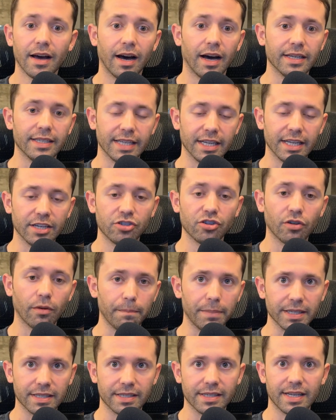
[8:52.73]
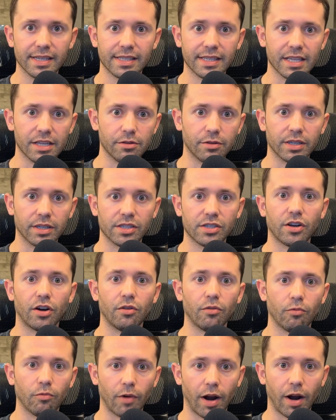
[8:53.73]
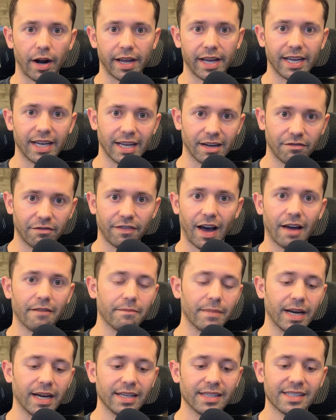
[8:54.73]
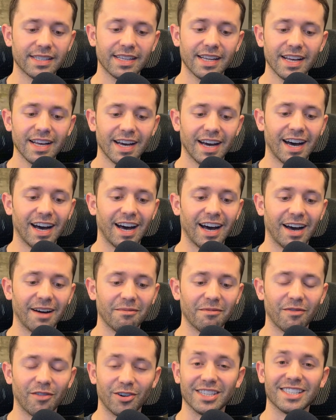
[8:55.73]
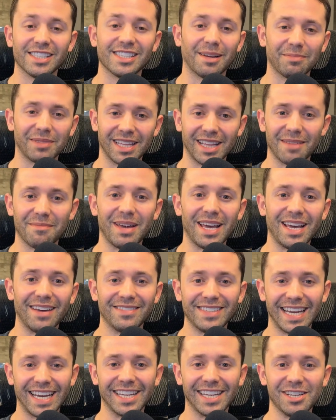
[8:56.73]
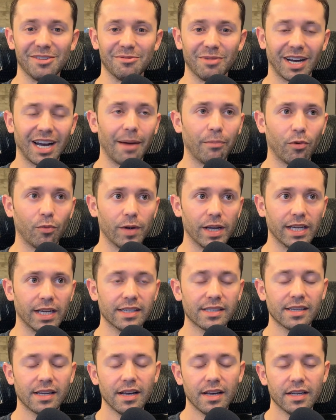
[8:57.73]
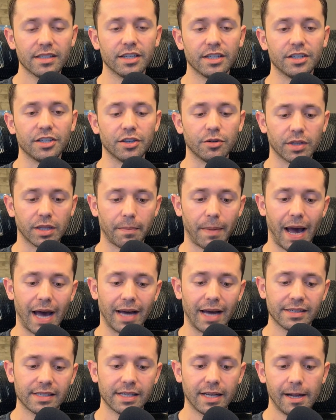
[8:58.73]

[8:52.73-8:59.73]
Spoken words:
a digital business that you can start running in 5 minutes versus something that may have taken you a couple weeks to do in the past.